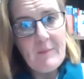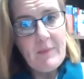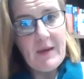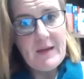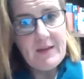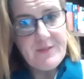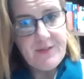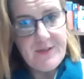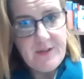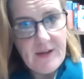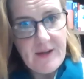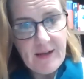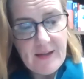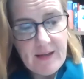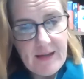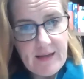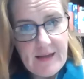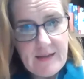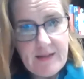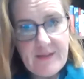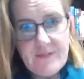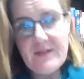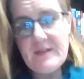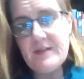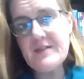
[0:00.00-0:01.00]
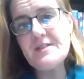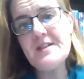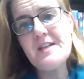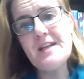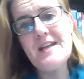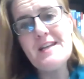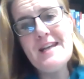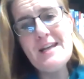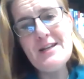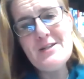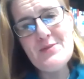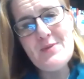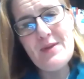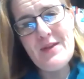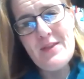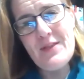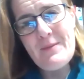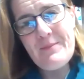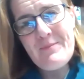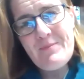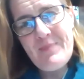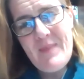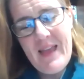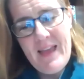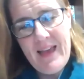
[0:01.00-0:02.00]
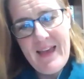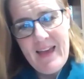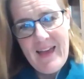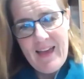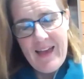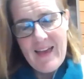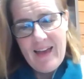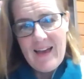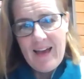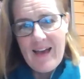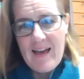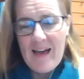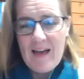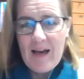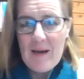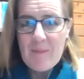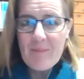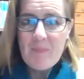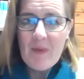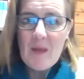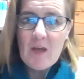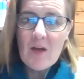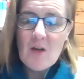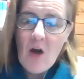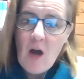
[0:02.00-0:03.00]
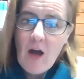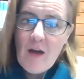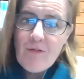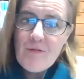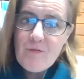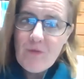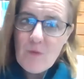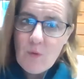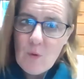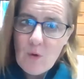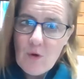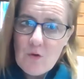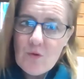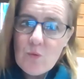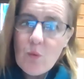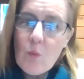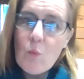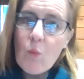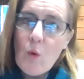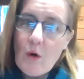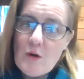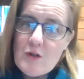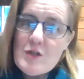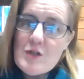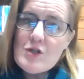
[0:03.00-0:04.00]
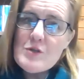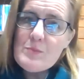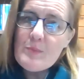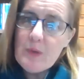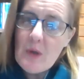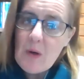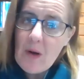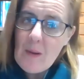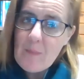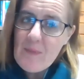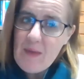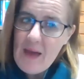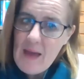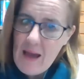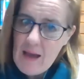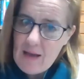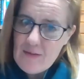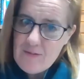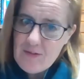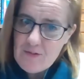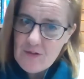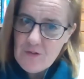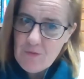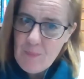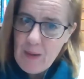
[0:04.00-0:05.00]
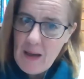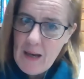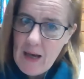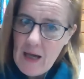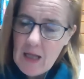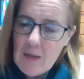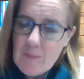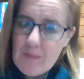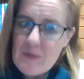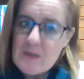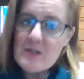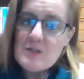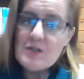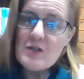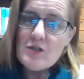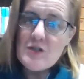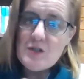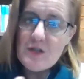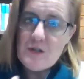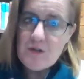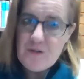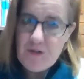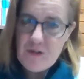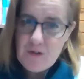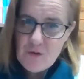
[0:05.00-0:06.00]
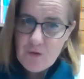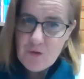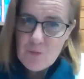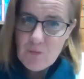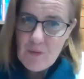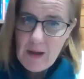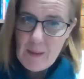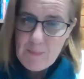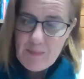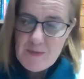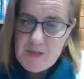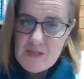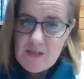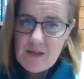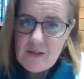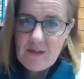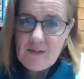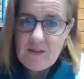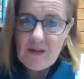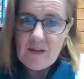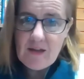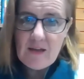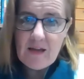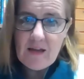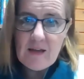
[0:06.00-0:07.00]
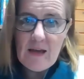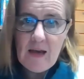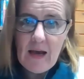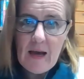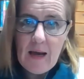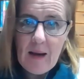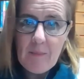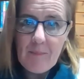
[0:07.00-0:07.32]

makes it any easier to connect with. Guy Fawkes wanted to blow up the Houses of Parliament to disrupt the